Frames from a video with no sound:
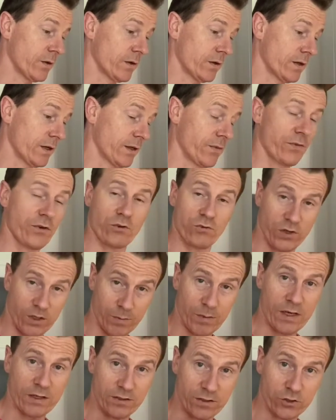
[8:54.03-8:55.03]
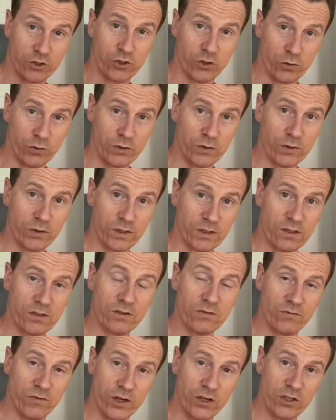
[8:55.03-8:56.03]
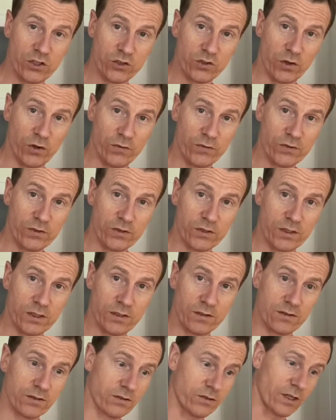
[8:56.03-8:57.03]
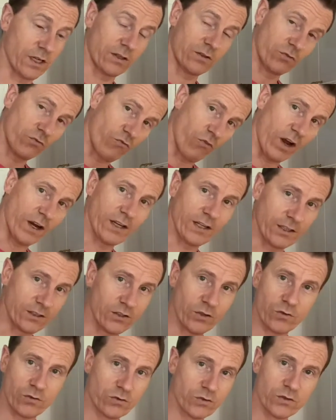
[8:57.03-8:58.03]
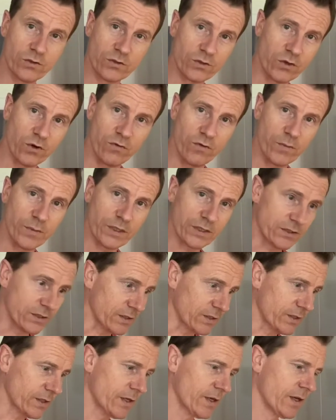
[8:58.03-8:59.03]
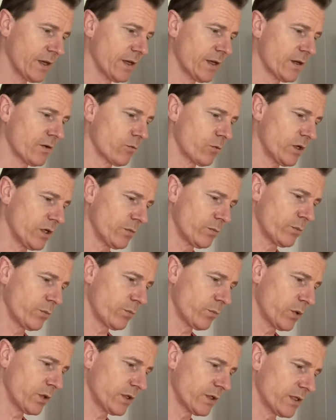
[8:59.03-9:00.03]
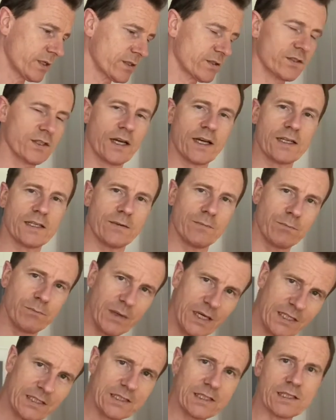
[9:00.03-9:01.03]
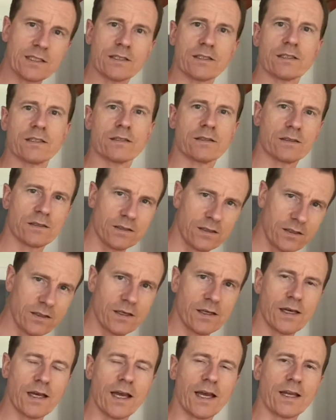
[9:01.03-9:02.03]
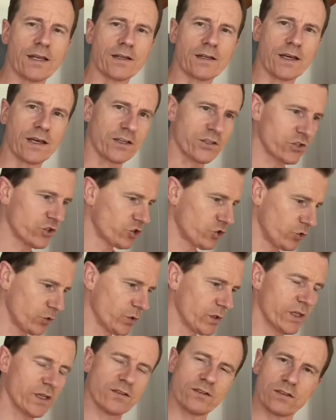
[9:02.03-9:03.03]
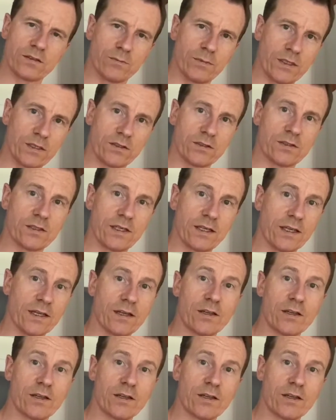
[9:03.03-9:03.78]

and the cream, as I showed you, it's very soft. It's runny. Don't overmix it. When you put it inside, mix it. And as soon as it mixed in,